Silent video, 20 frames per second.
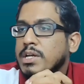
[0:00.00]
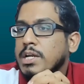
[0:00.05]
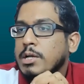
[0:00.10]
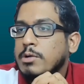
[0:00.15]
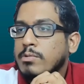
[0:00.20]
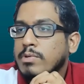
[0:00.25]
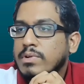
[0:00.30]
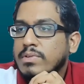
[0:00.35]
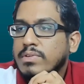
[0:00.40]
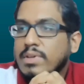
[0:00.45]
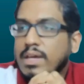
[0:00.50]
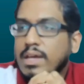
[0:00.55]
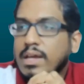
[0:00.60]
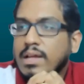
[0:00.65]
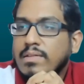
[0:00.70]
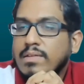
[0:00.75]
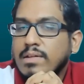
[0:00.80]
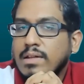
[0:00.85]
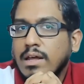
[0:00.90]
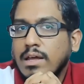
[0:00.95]
it would say
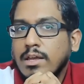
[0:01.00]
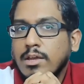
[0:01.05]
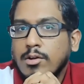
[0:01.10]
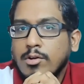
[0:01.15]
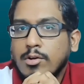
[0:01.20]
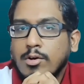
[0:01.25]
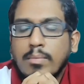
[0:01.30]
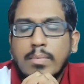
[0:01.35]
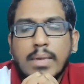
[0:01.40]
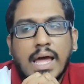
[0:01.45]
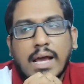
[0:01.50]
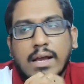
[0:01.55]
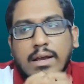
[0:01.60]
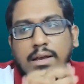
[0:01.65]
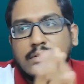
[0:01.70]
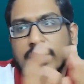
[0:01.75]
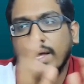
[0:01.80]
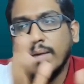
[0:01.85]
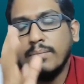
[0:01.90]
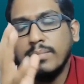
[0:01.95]
it's like, black
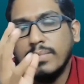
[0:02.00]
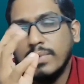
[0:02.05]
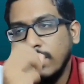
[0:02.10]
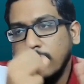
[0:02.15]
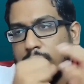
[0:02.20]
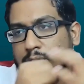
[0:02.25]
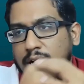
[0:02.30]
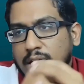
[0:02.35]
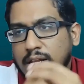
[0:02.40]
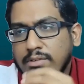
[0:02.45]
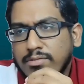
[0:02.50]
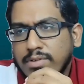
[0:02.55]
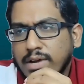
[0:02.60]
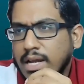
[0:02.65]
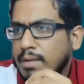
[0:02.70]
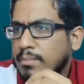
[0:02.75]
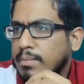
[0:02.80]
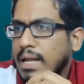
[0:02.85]
is absolutely fine.